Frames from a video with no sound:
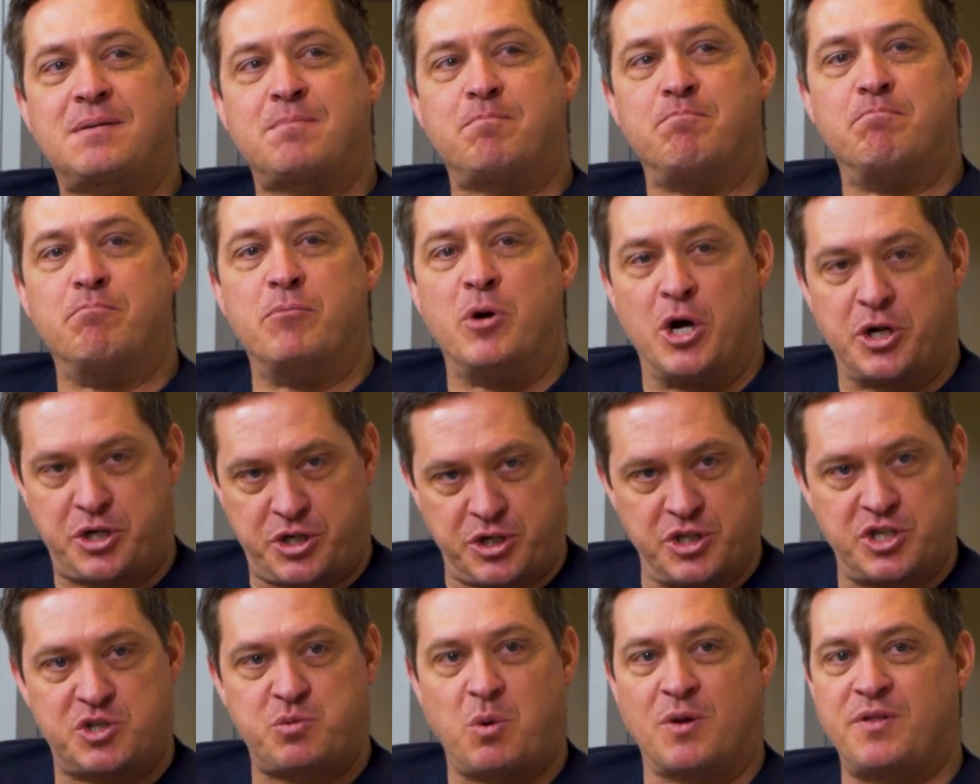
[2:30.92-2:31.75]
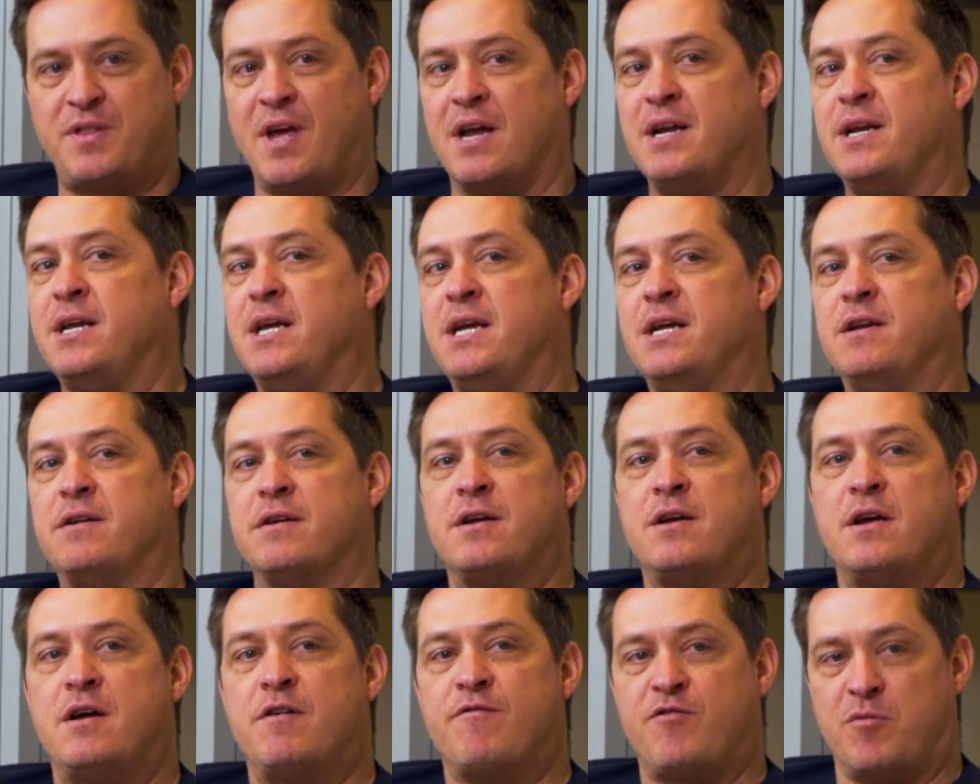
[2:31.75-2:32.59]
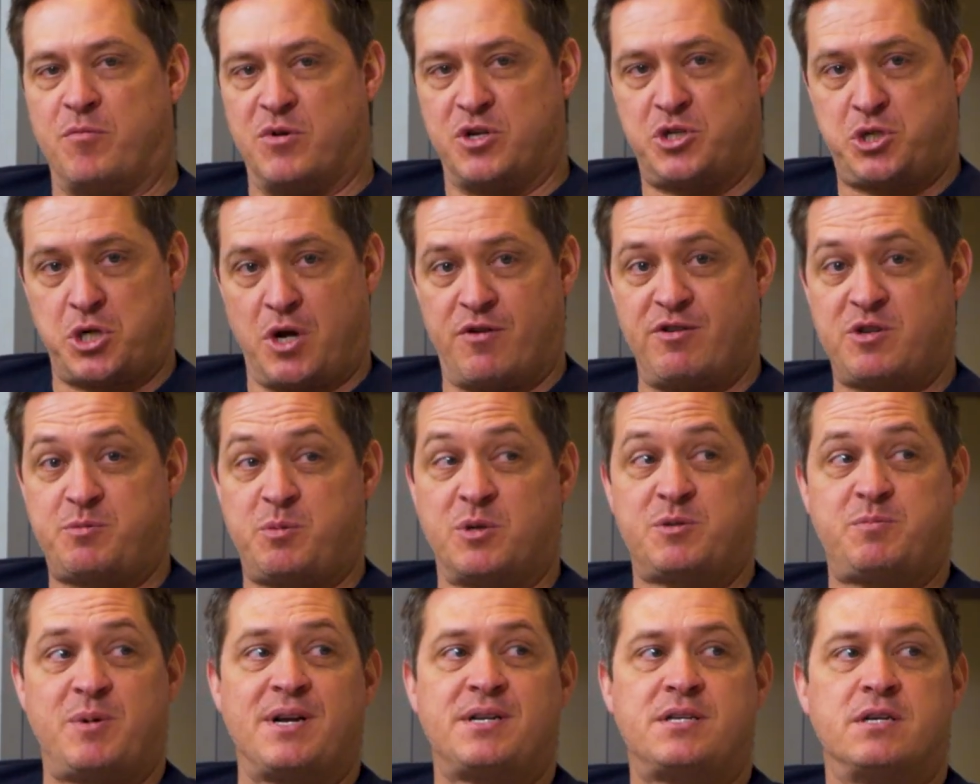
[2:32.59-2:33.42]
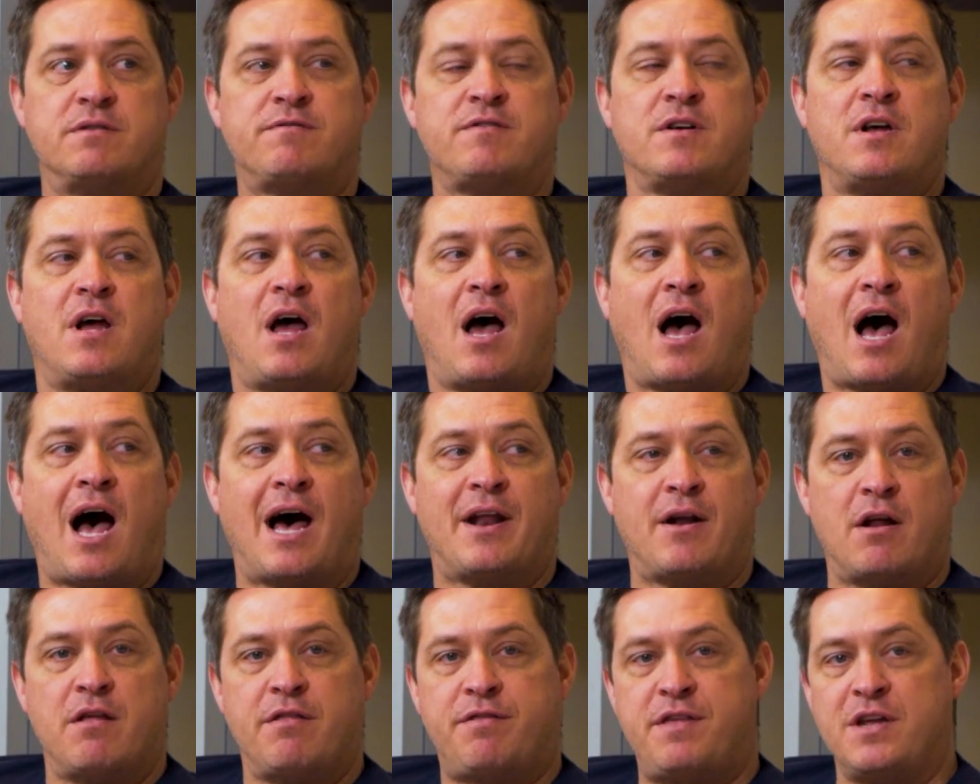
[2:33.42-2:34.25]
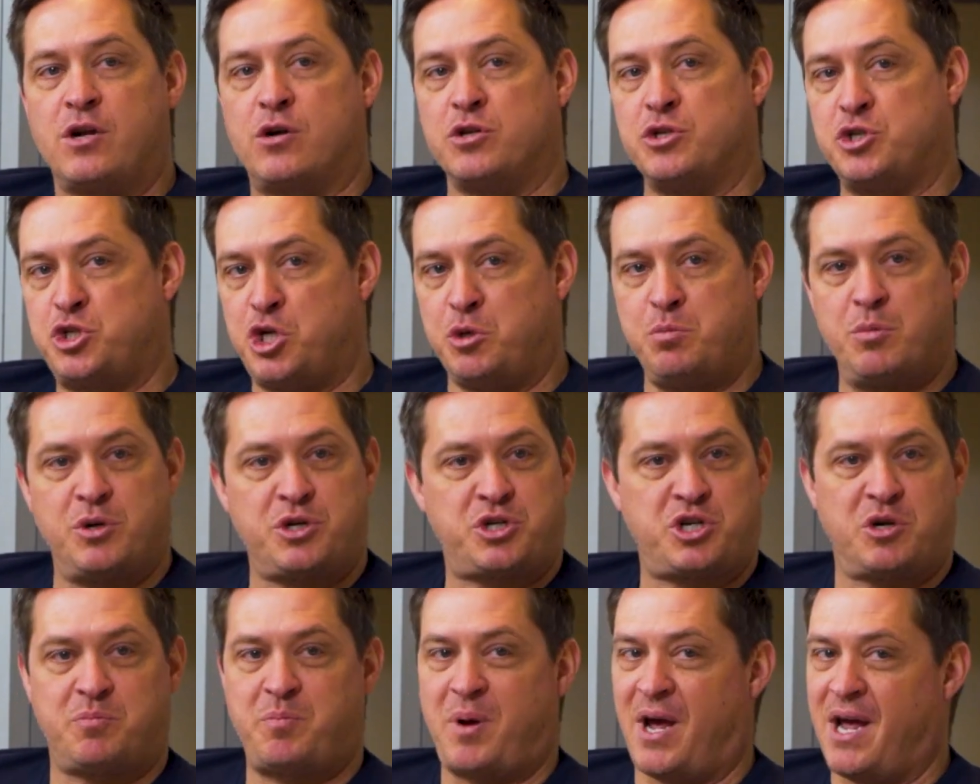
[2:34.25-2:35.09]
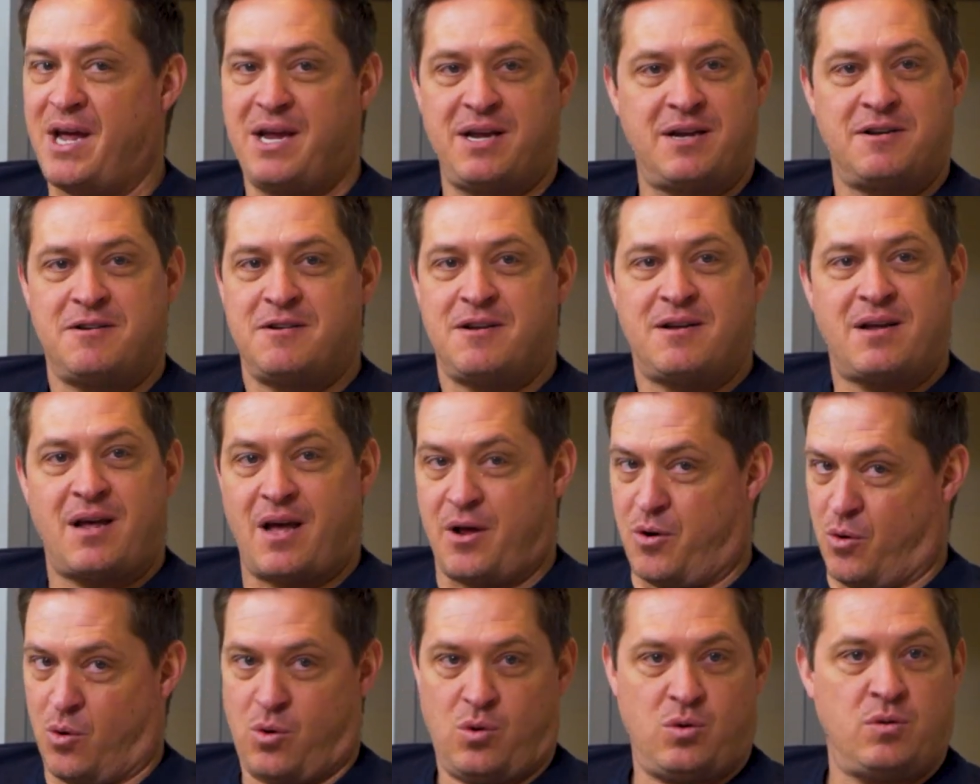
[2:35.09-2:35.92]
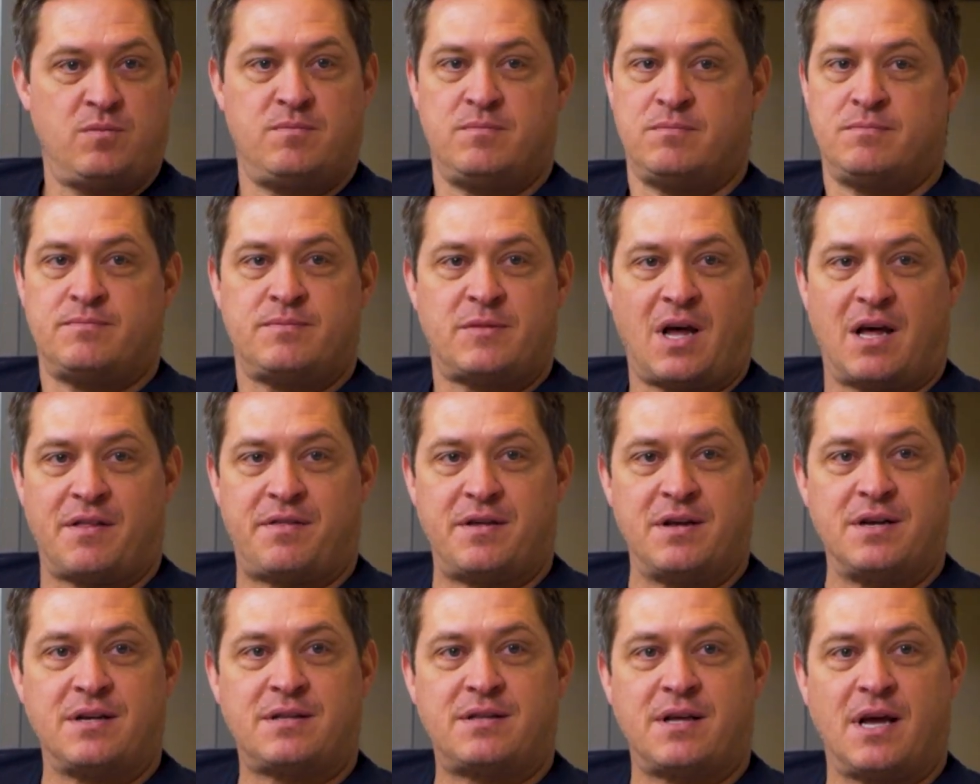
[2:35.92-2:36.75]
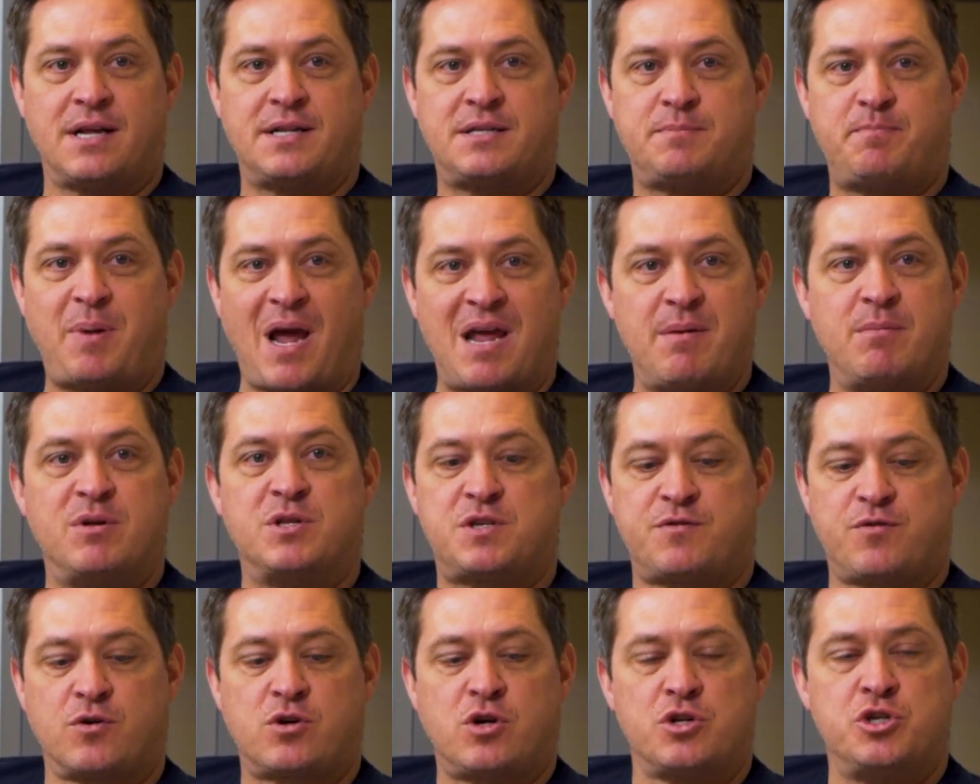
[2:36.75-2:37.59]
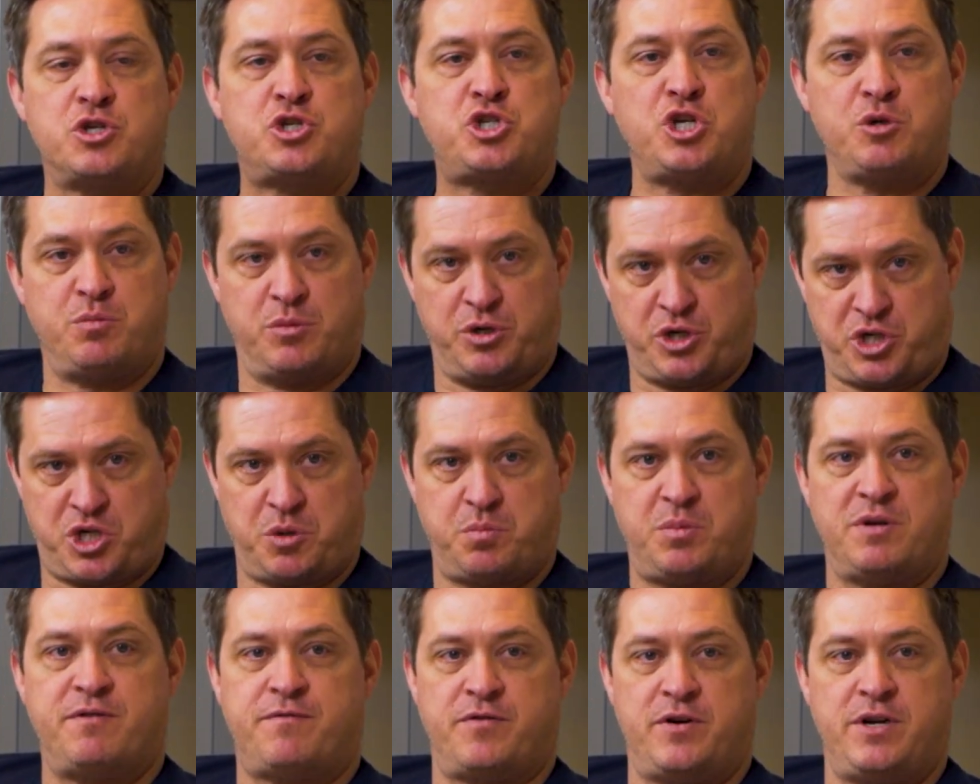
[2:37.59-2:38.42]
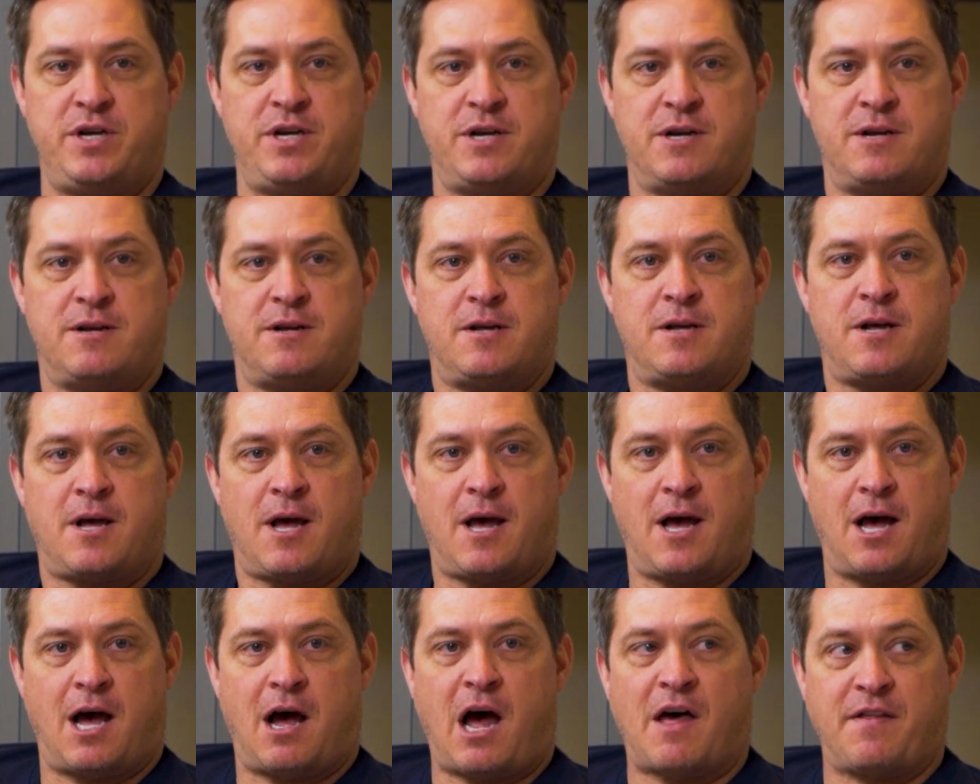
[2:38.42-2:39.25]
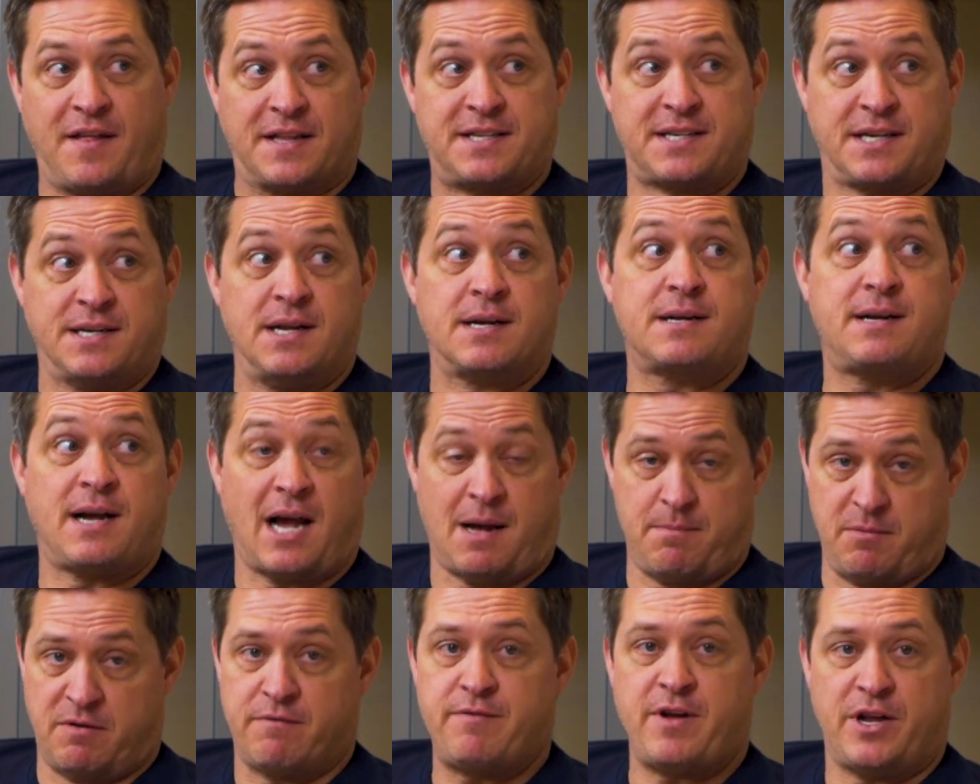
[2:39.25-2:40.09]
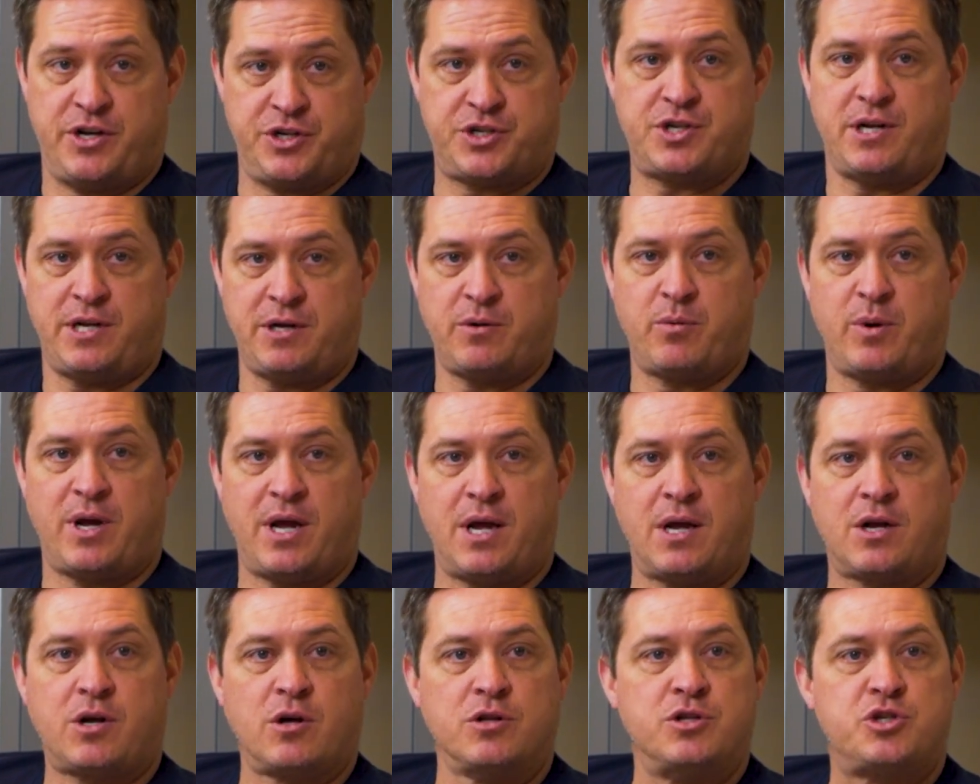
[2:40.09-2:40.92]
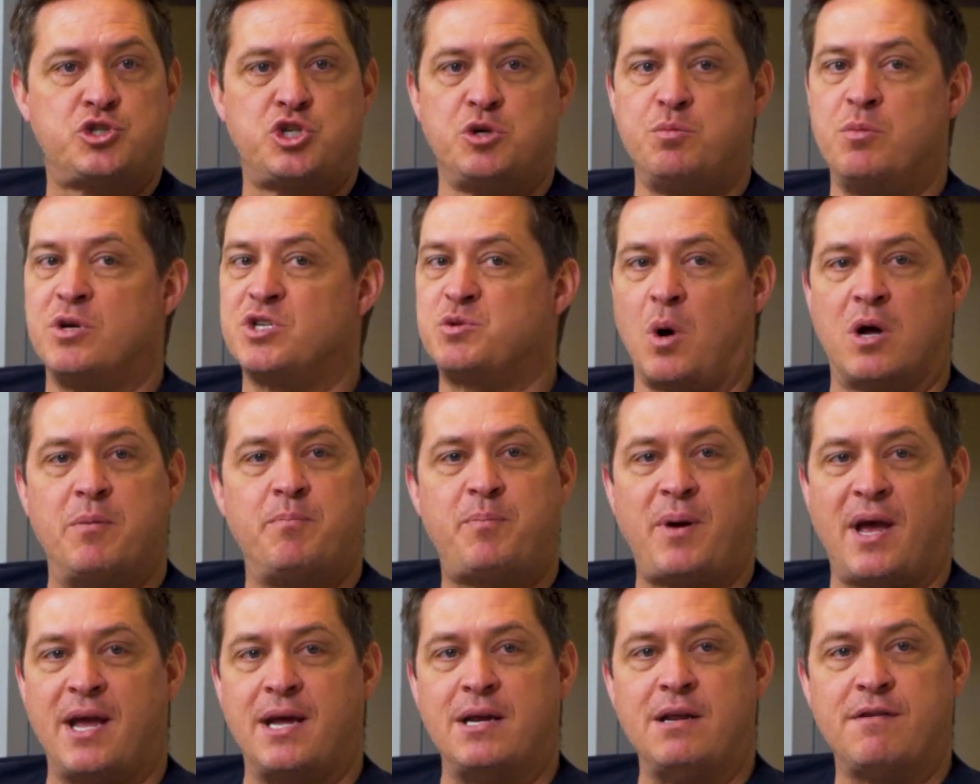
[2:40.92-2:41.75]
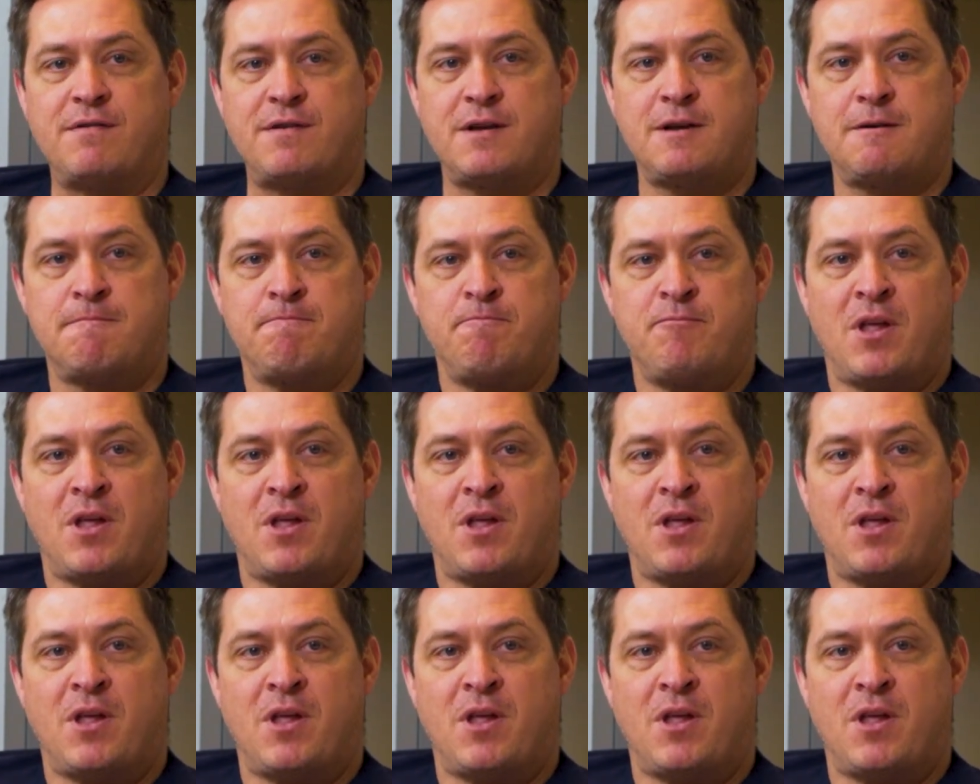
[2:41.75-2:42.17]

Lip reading: merchants what they need from a service perspective. I don't think consumers should pay at all. I think that payments for consumers should be free. I think it's going to come eventually where consumers won't pay anything.